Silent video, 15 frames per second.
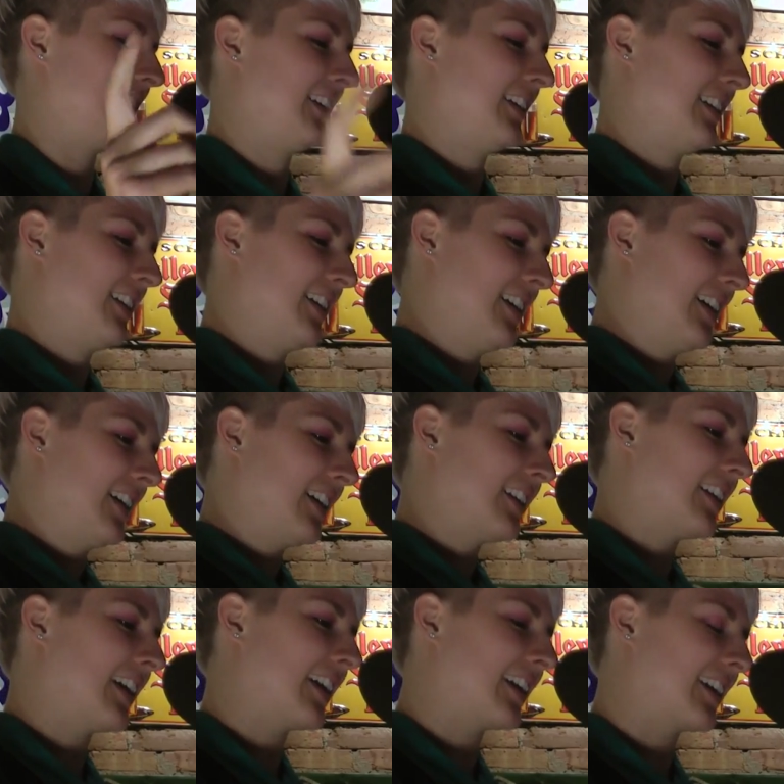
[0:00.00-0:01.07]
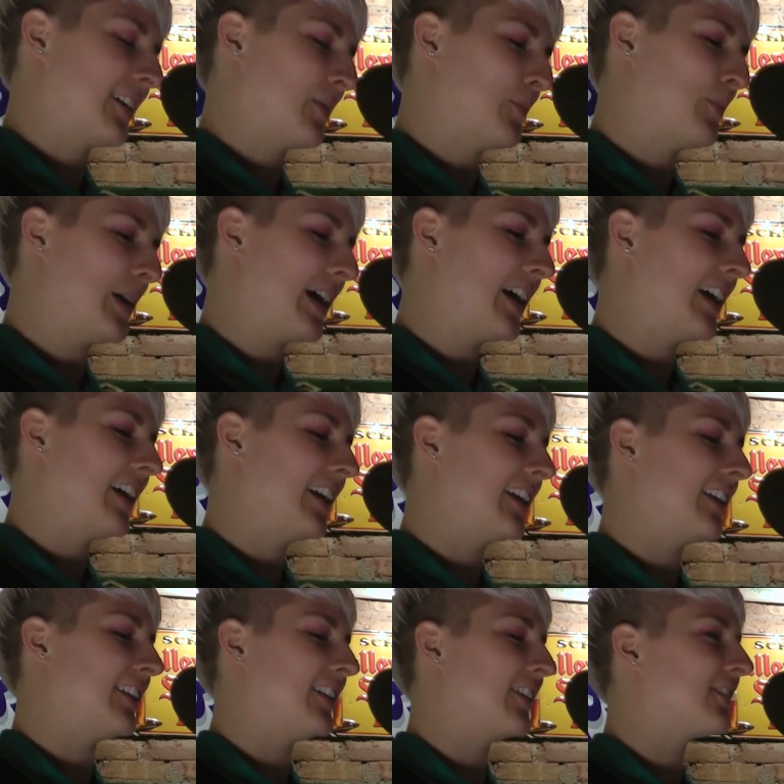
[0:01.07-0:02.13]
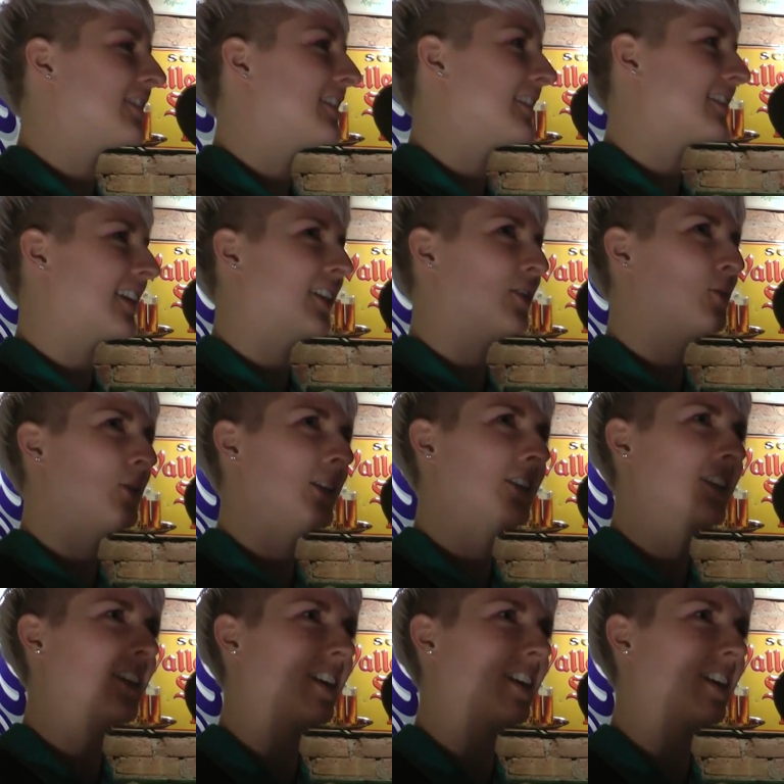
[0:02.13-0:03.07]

Like, but there's this other one